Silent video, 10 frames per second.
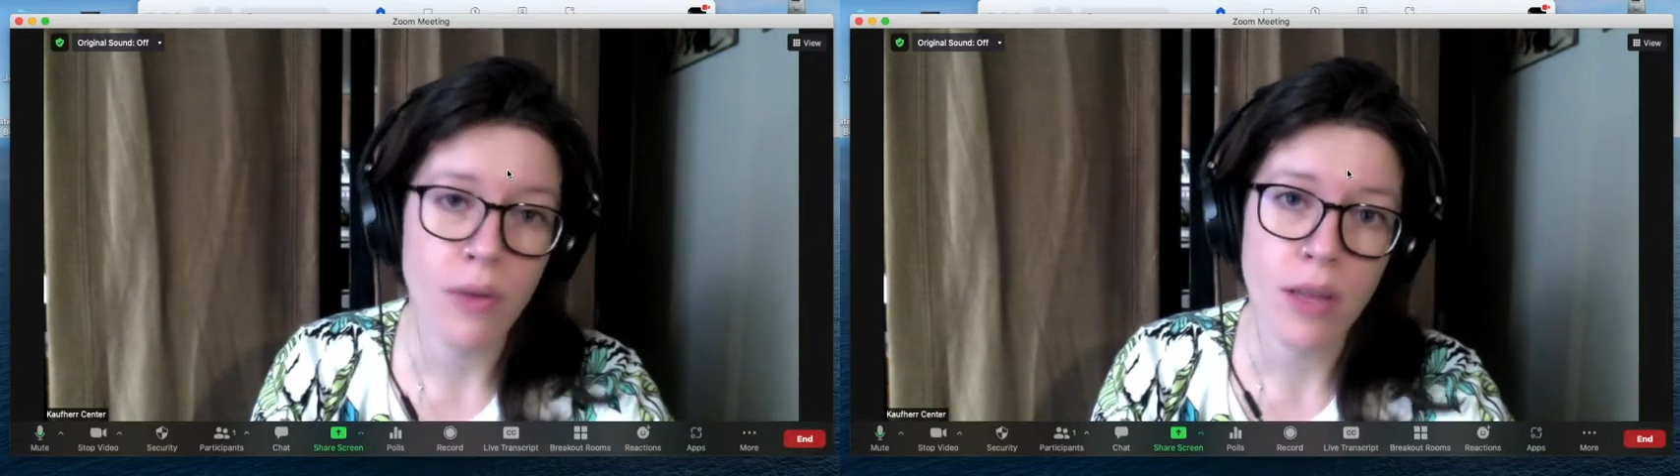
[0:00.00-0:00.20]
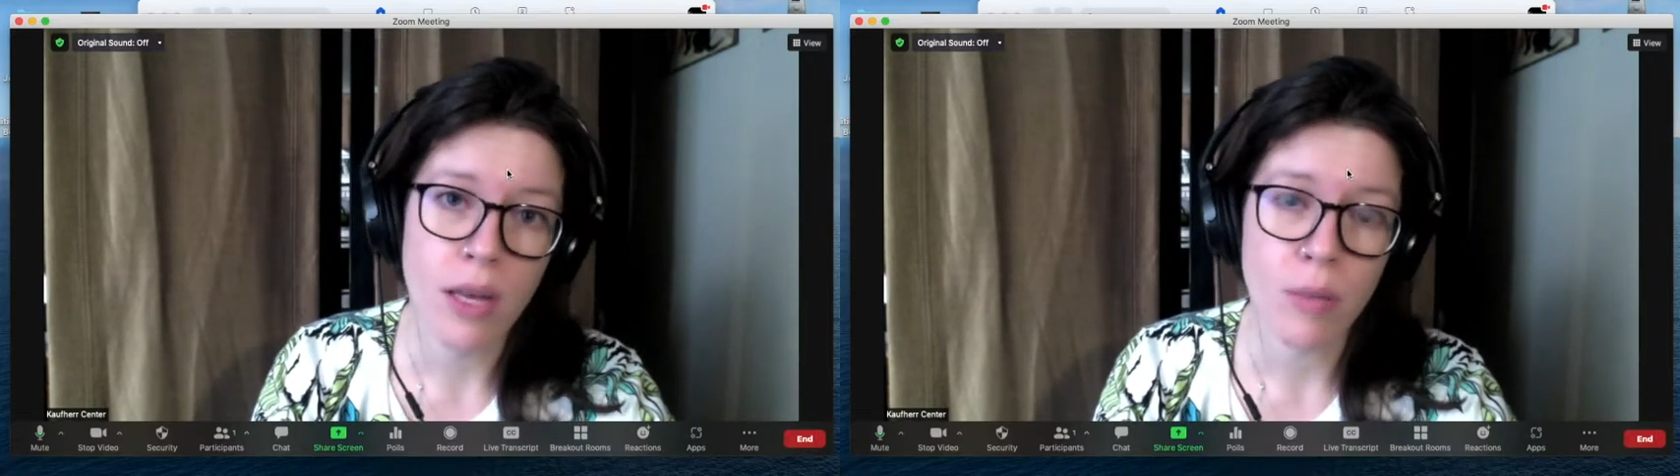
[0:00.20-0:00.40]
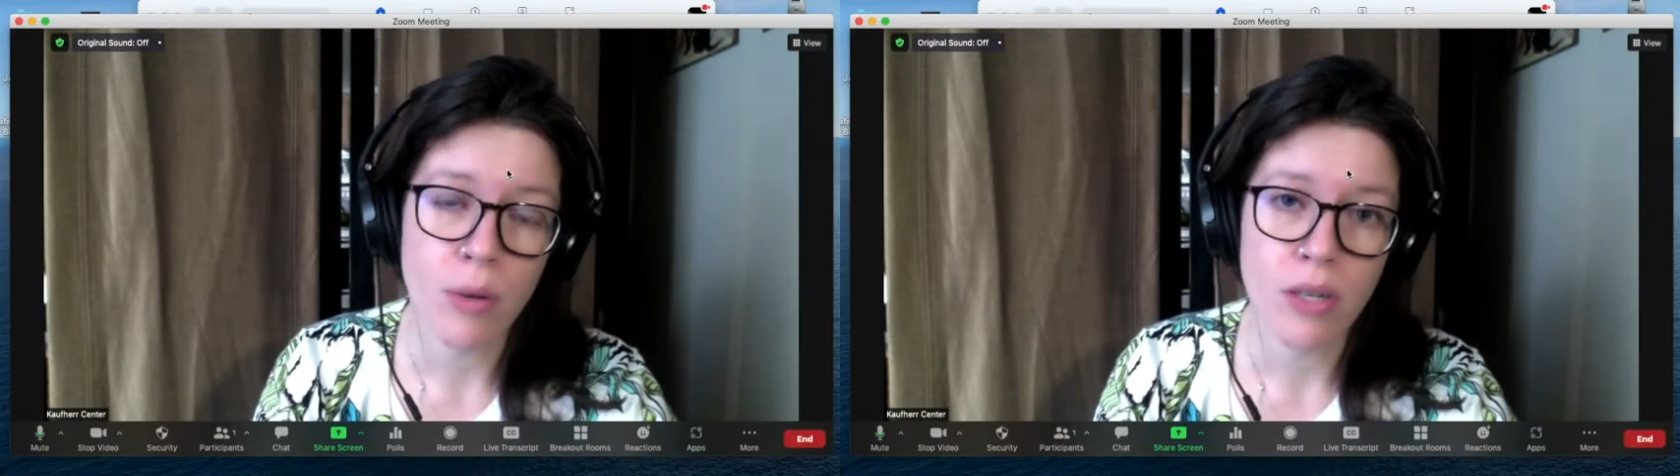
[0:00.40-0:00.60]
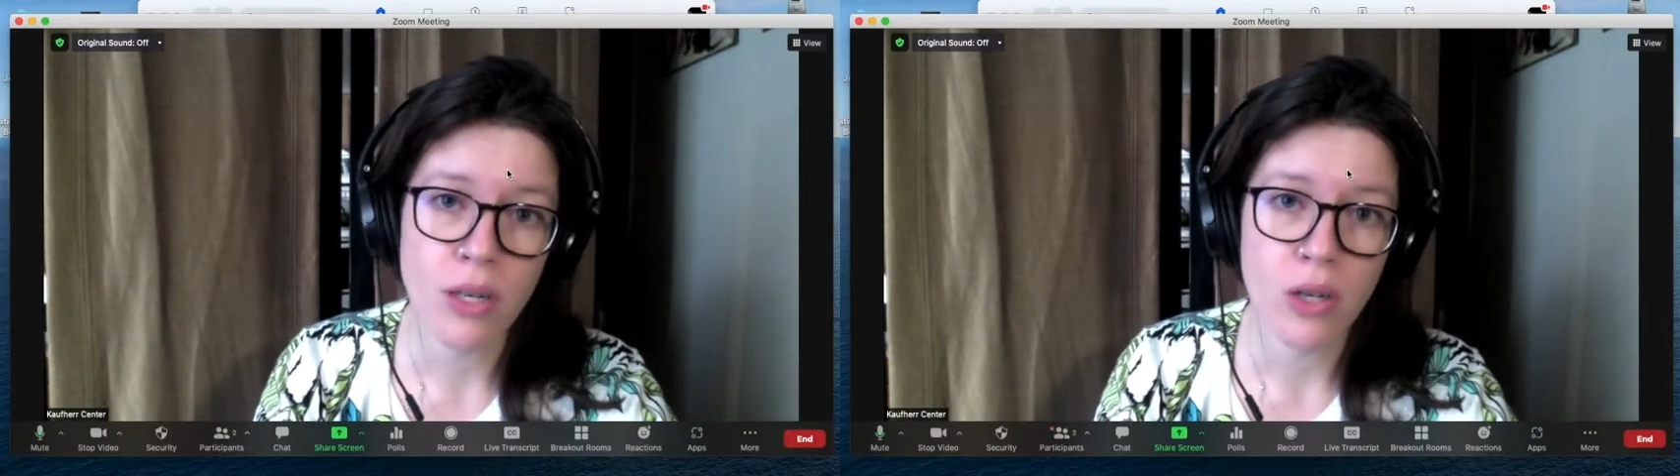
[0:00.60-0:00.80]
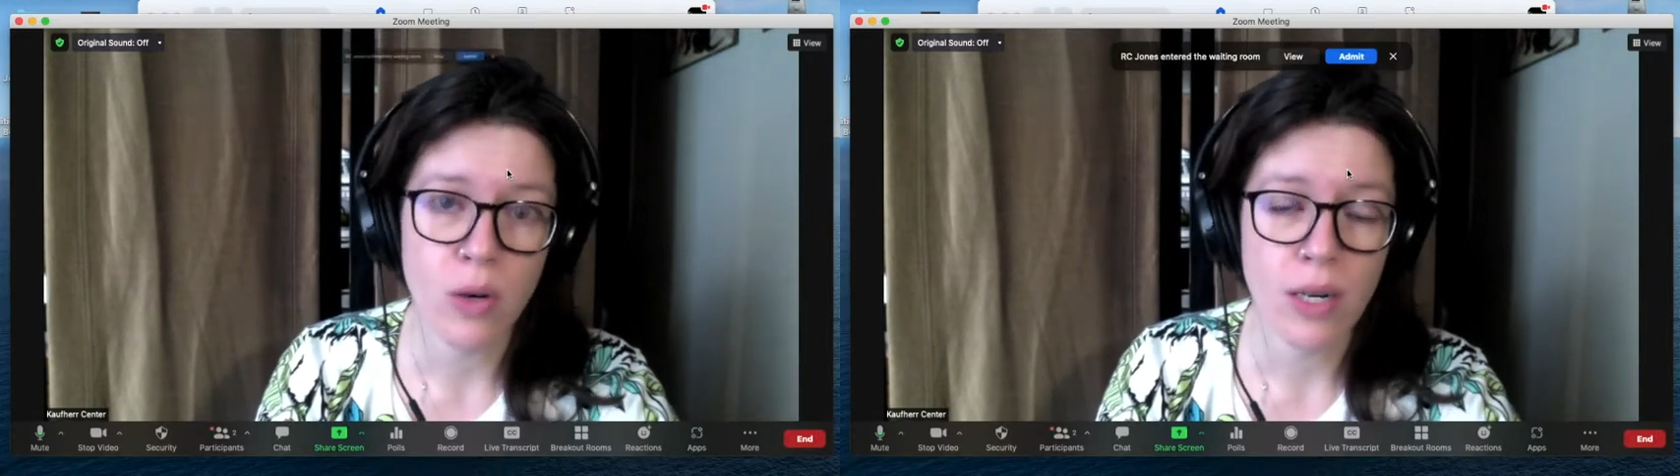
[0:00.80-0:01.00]
other person to
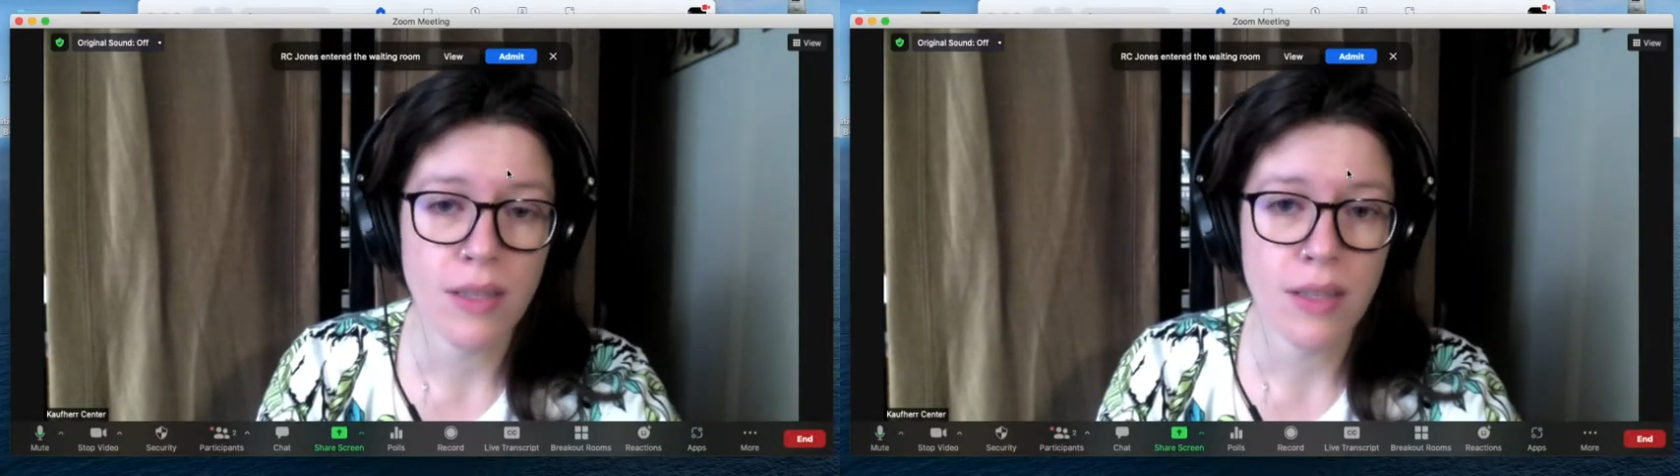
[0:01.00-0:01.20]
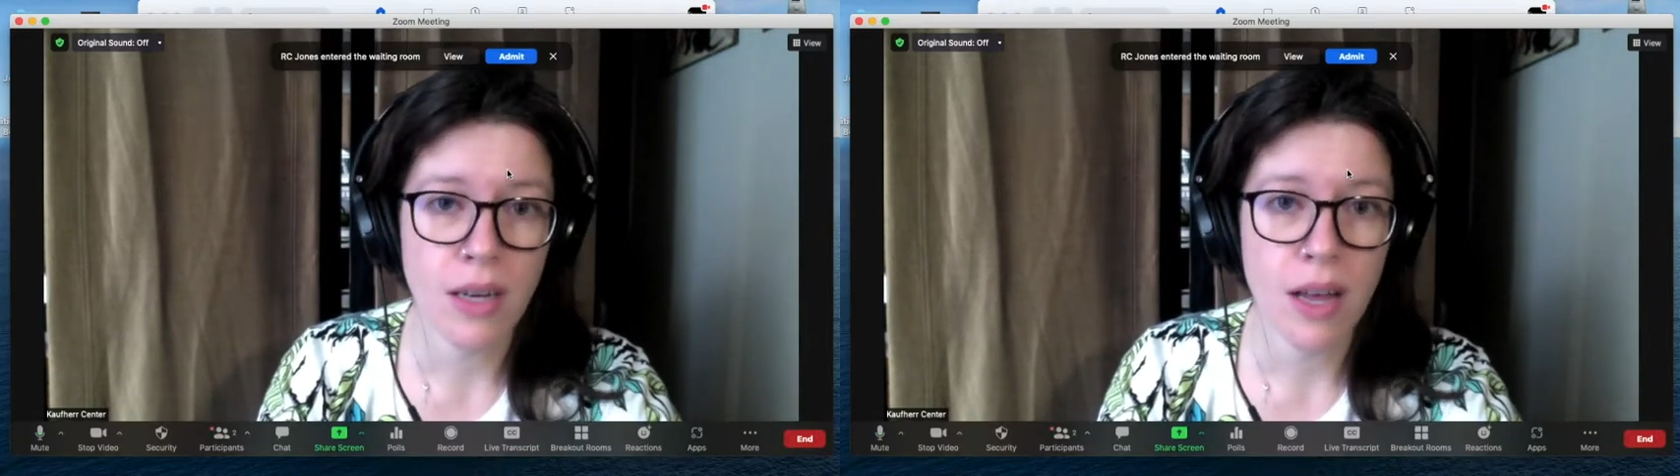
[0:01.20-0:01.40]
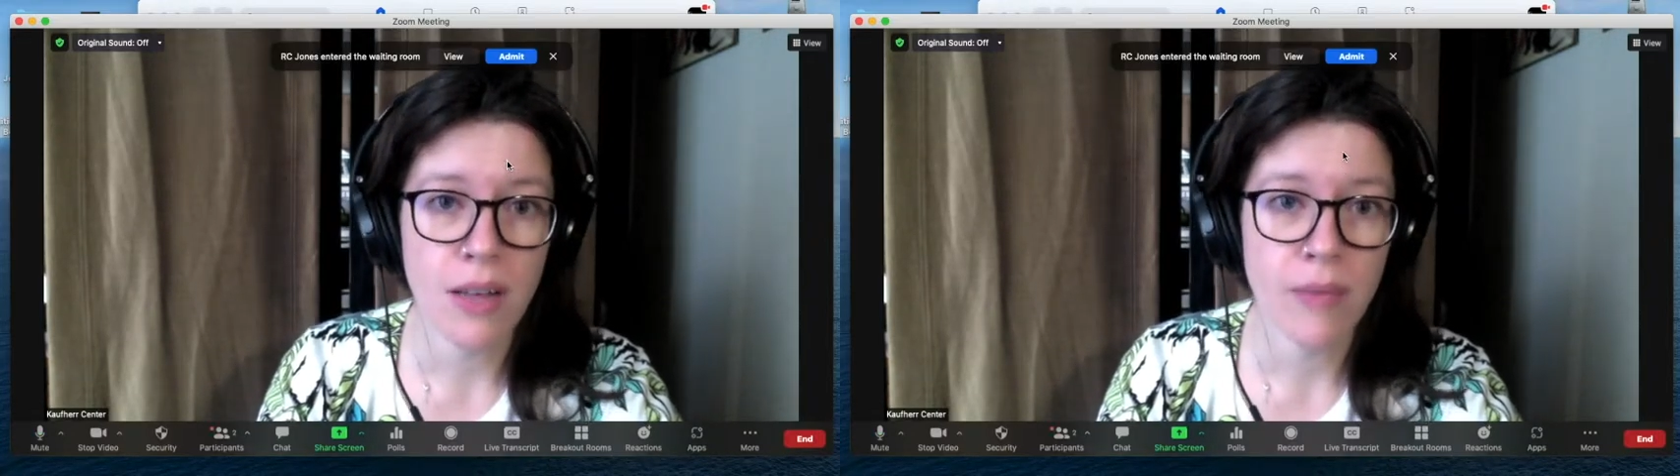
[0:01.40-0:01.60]
join us in the call.